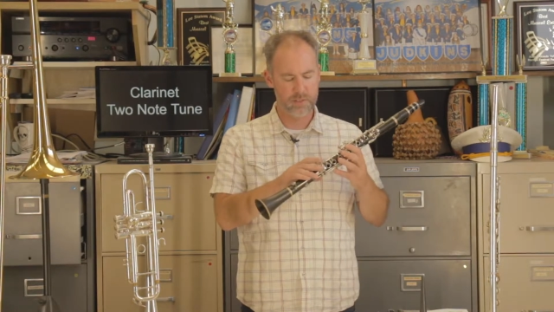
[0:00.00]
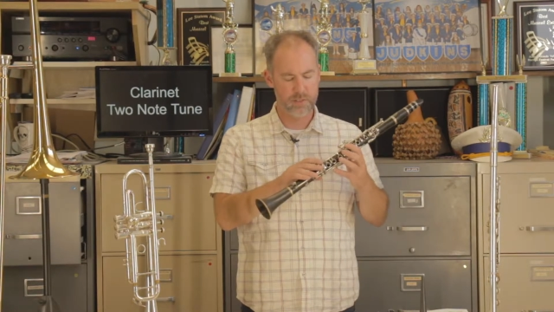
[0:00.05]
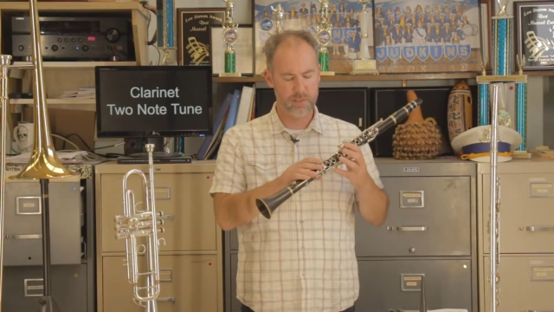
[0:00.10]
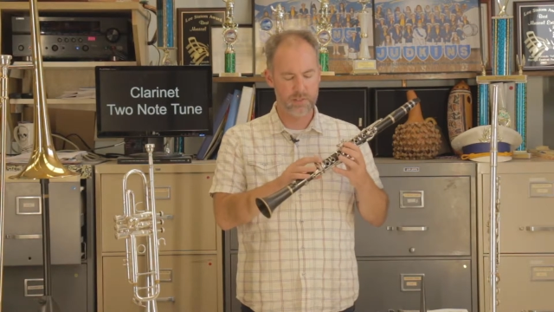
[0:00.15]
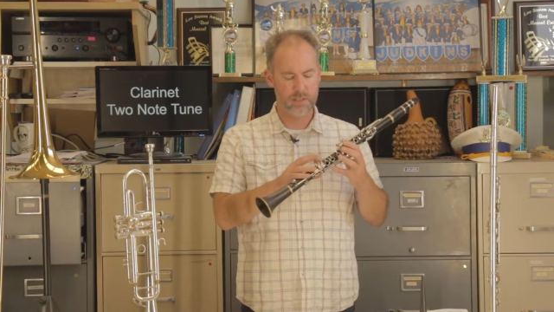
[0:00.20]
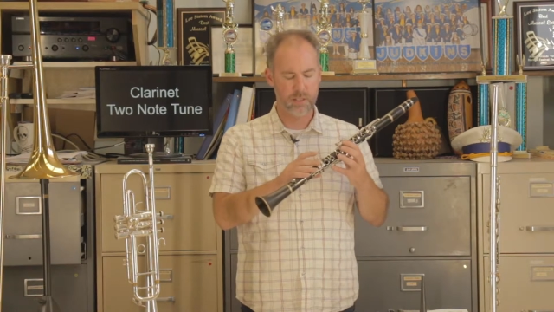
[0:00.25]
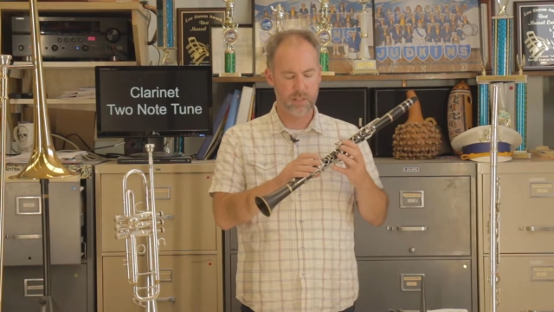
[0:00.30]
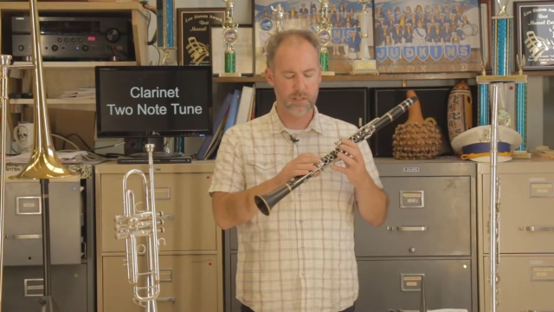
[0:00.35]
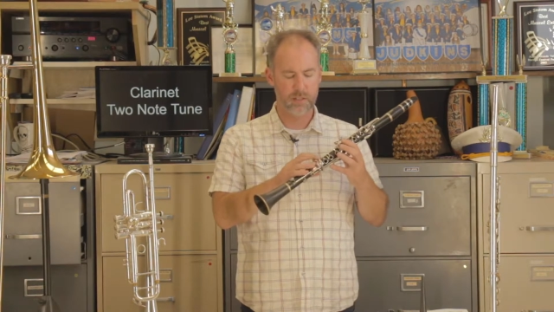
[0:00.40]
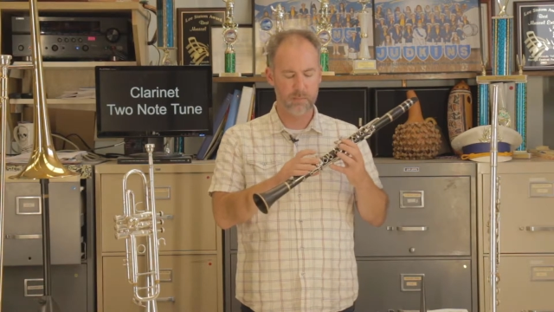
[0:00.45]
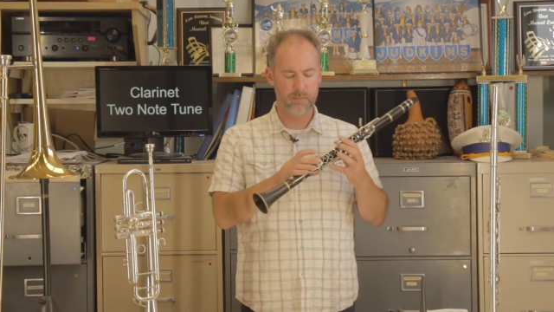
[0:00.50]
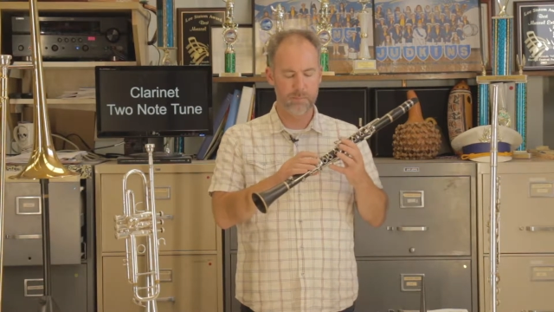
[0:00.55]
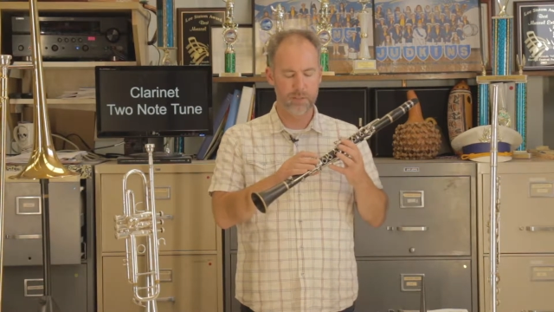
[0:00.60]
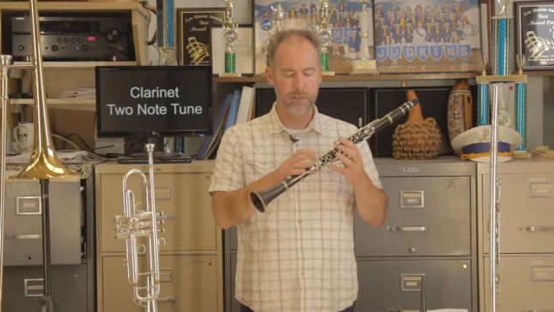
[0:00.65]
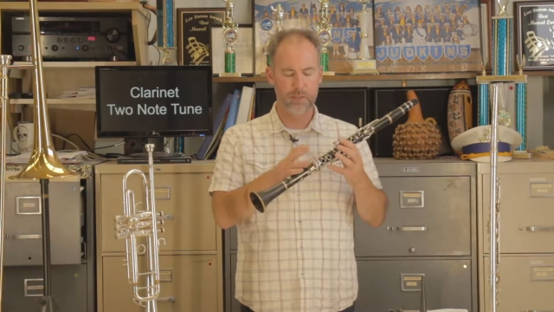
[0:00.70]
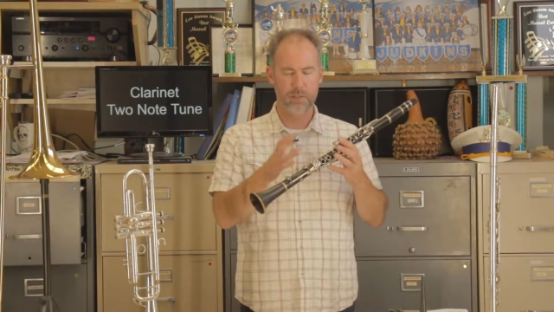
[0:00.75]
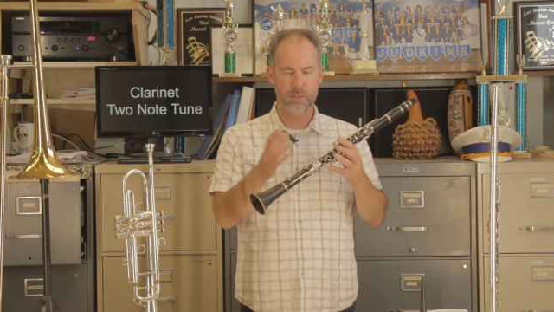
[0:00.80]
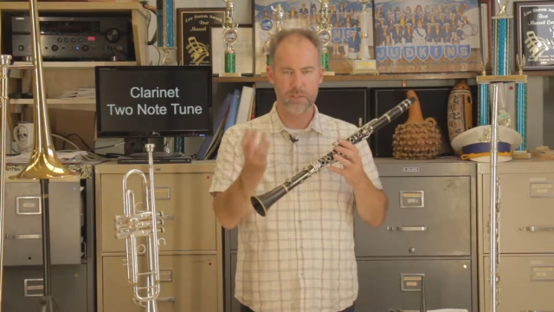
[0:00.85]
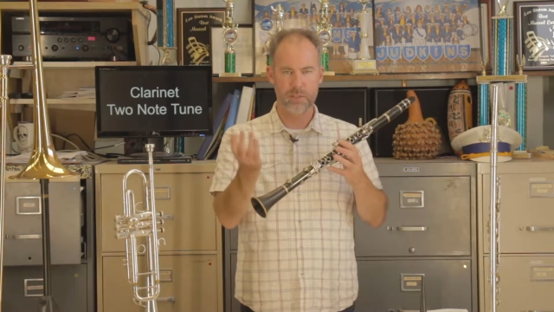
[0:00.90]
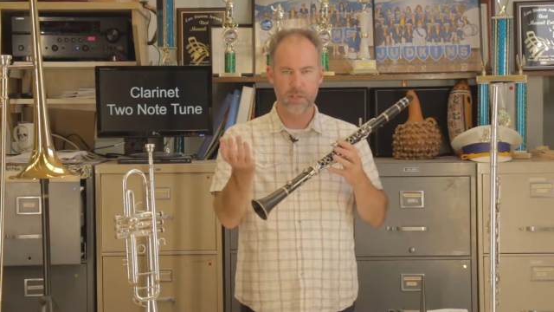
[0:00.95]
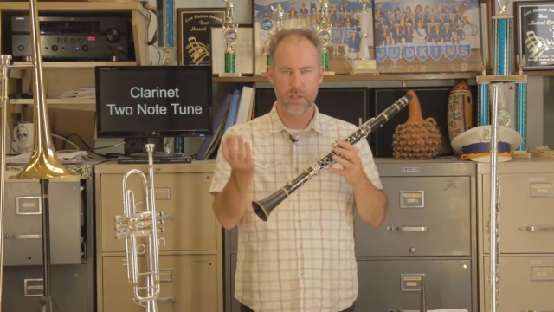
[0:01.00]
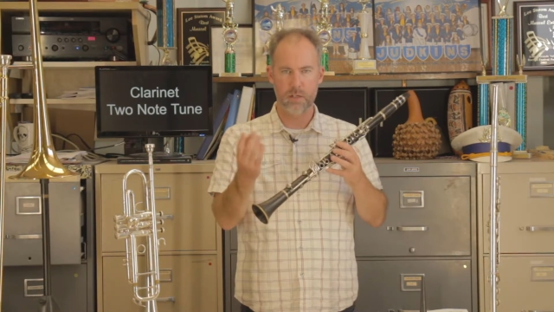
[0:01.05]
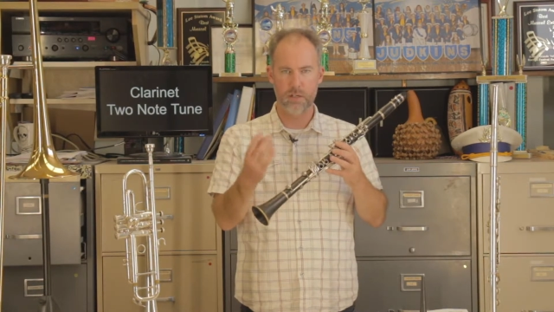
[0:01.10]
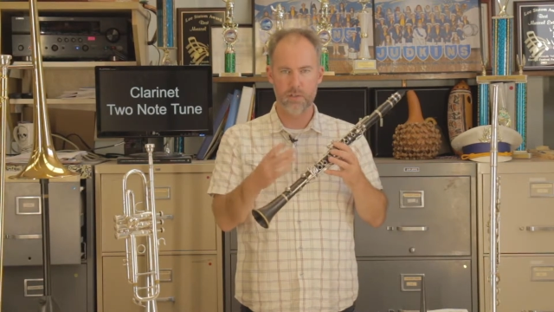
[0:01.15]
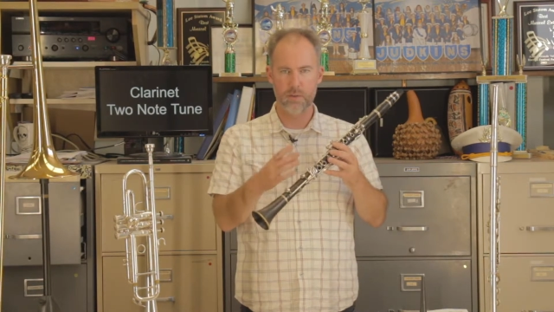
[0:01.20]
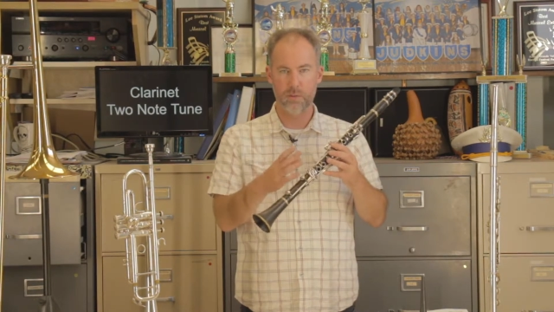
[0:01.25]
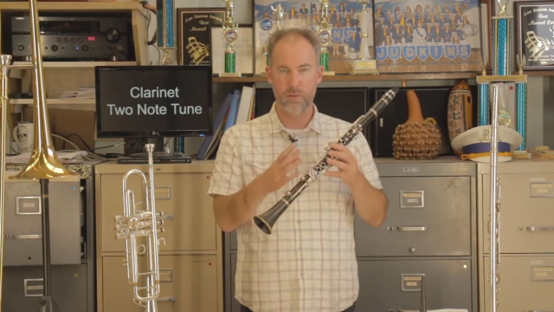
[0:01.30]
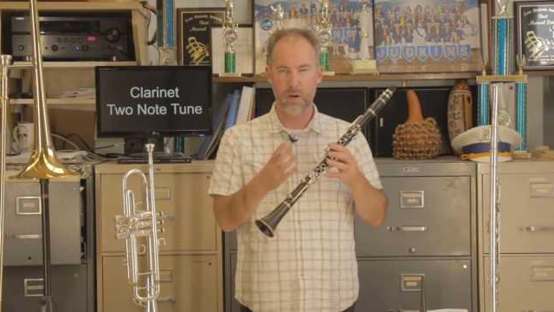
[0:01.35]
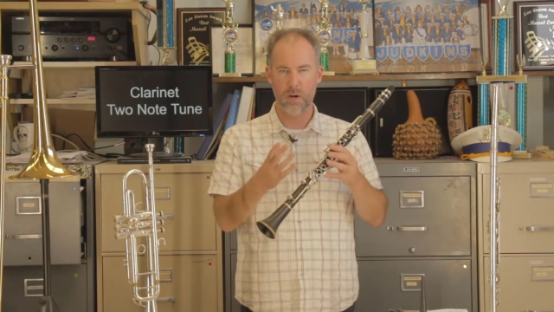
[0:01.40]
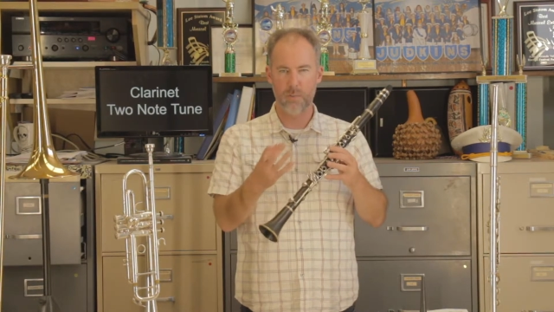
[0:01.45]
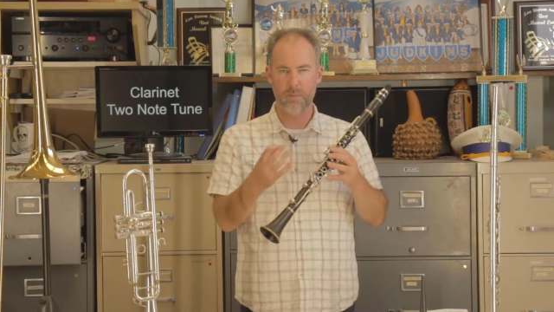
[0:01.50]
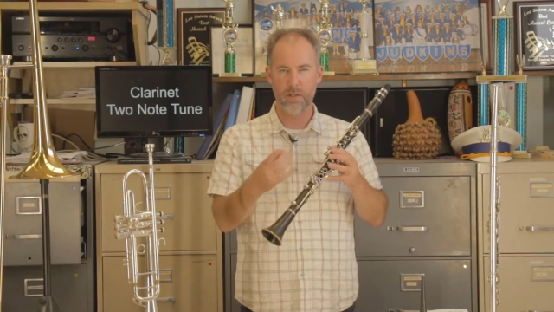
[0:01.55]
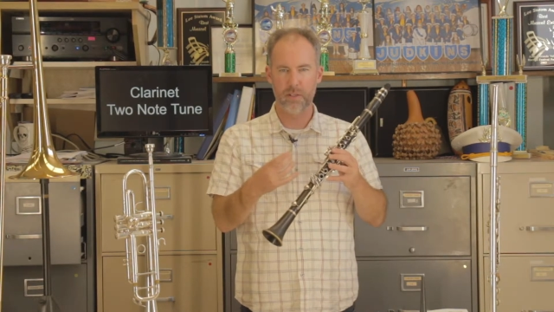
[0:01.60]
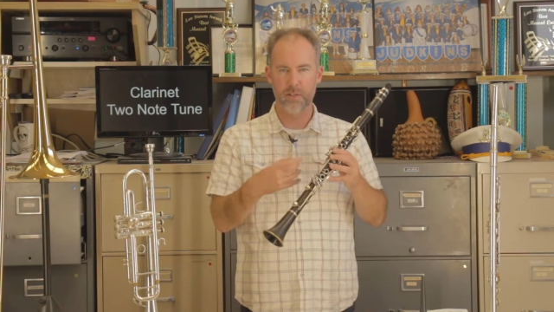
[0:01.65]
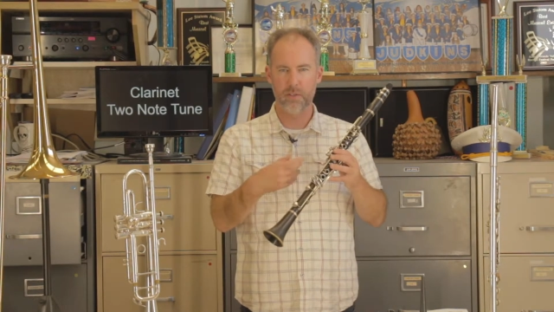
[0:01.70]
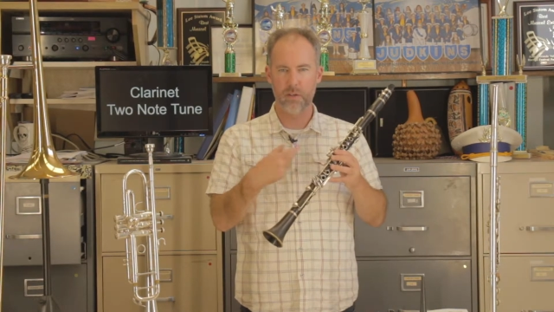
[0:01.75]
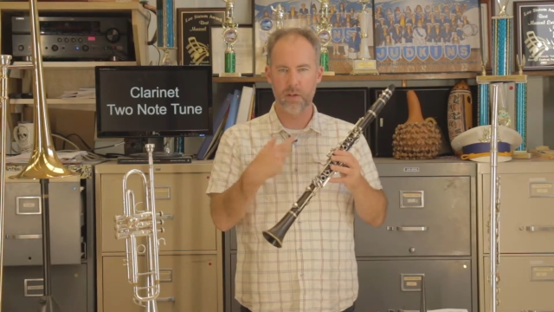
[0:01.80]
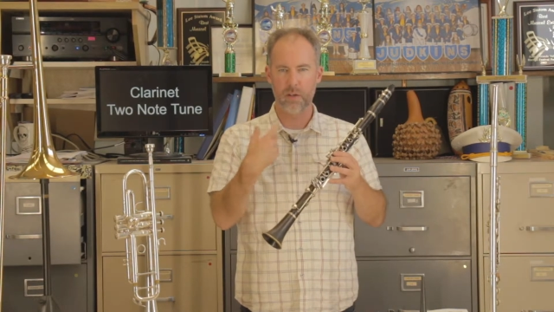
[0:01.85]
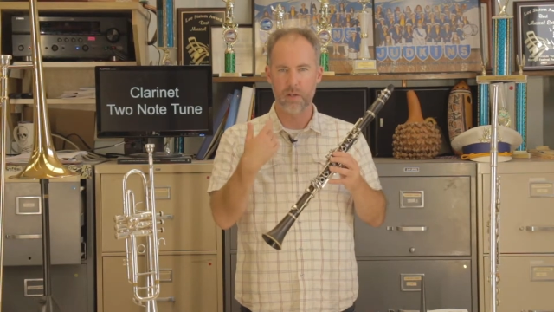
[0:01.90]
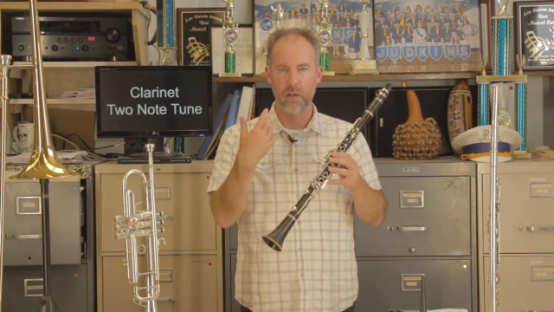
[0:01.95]
just like a computer is going to do
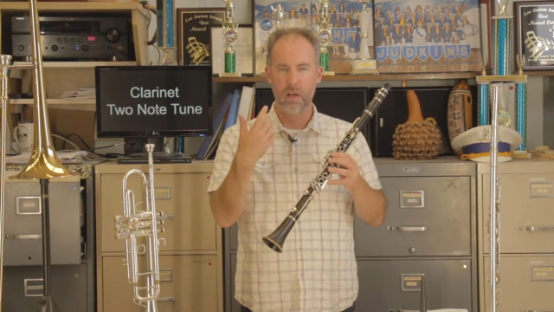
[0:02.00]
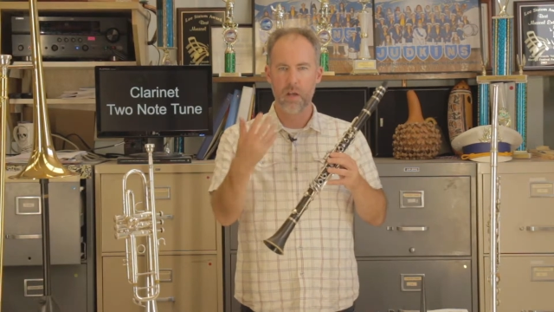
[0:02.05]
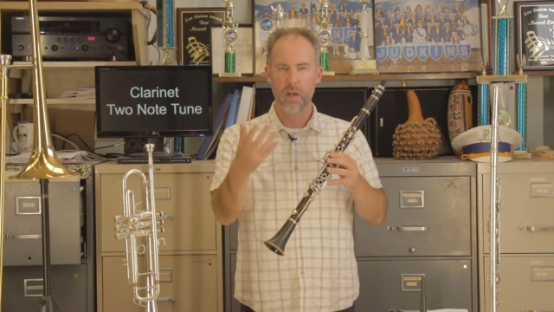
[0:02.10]
gobbledygook,